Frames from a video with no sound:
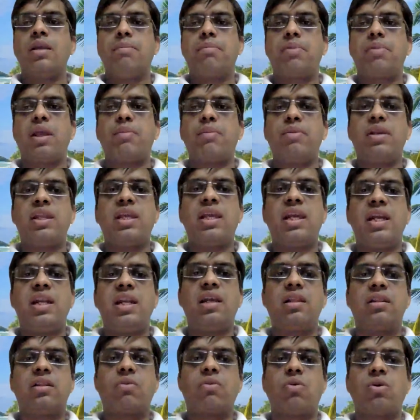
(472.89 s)
Primary
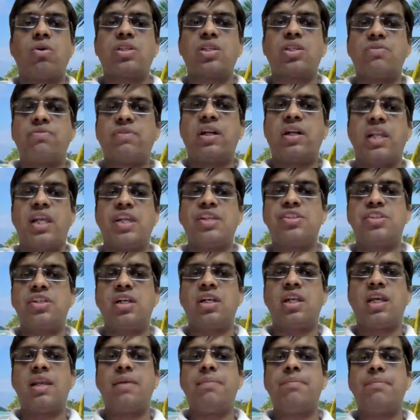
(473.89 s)
headache, the causes for
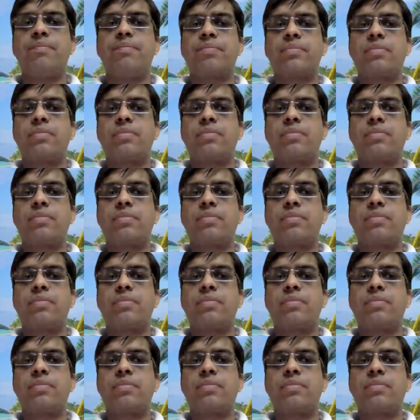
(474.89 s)
tension type,